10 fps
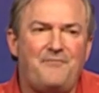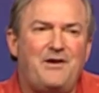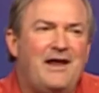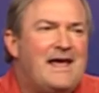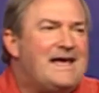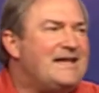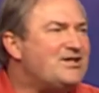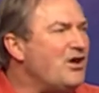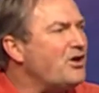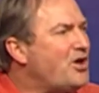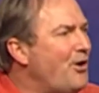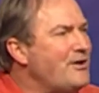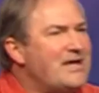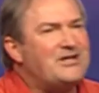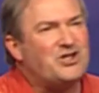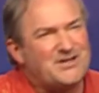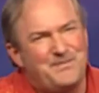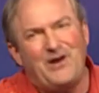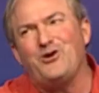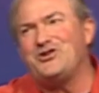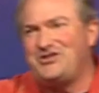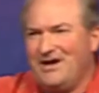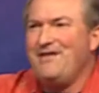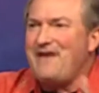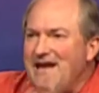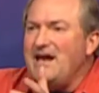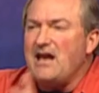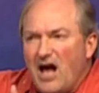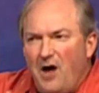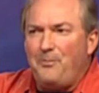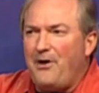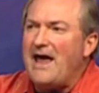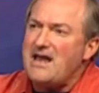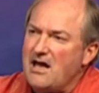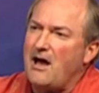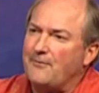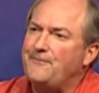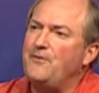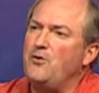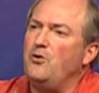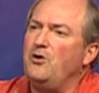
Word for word: But he's not going there just because they need help handing out food.